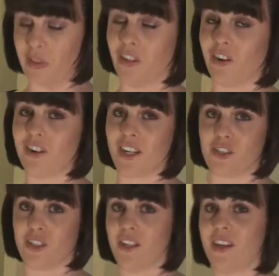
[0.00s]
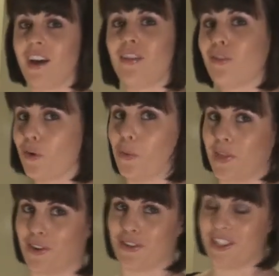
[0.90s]
really hard to actually cut through
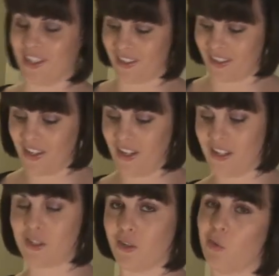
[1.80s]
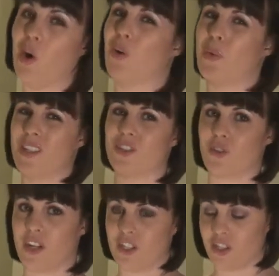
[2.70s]
with your teeth. So always
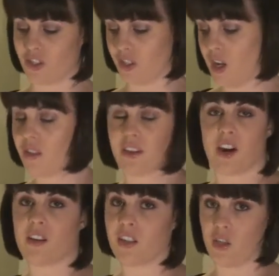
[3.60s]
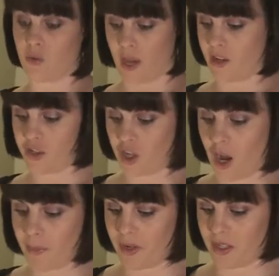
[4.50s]
grate ginger. The garlic you can
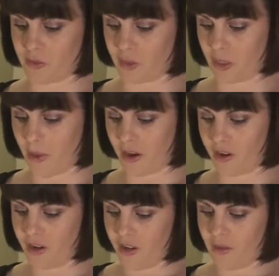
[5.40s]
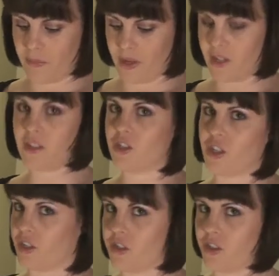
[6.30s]
chop, it doesn't really matter, but
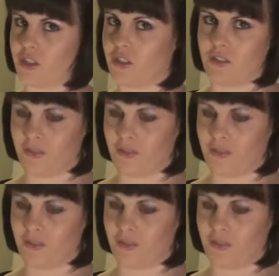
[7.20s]
ginger,